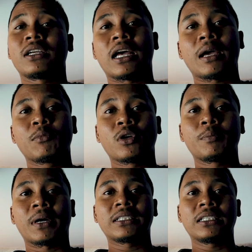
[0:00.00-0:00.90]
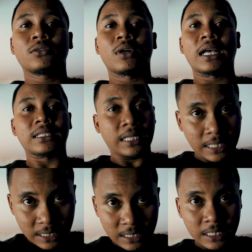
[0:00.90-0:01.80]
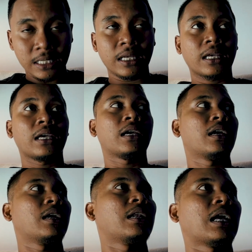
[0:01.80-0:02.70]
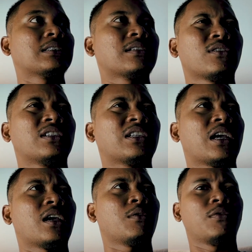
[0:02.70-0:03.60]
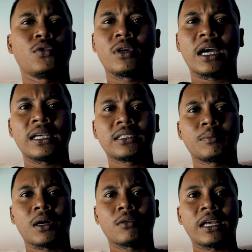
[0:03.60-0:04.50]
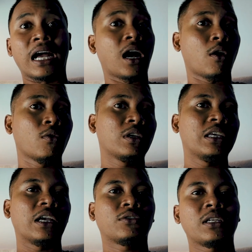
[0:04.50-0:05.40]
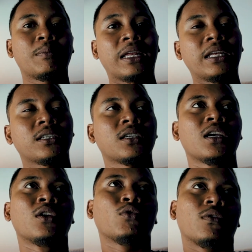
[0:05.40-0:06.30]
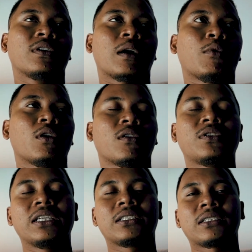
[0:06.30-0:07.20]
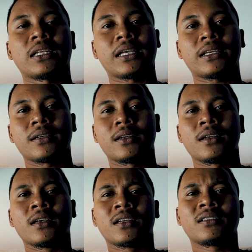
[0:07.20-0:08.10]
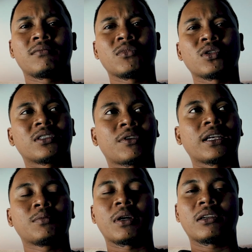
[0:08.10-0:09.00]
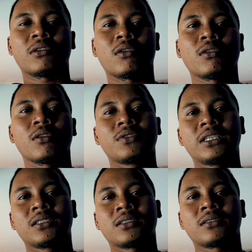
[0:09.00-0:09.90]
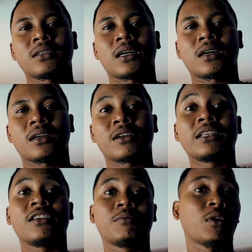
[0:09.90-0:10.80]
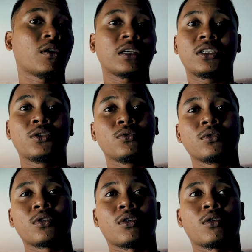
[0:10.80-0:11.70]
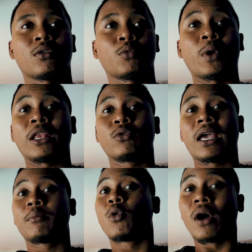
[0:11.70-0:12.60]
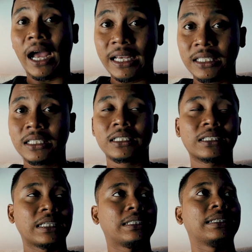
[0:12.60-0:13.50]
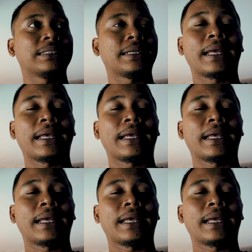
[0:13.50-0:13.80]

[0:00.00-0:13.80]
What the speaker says: it. I'm going to pass it to Azlan, and Azlan is going to share with you guys about like how he actually managed to overcome all of this, like not stress, but all of these creative block issues, or where to get more ideas and things like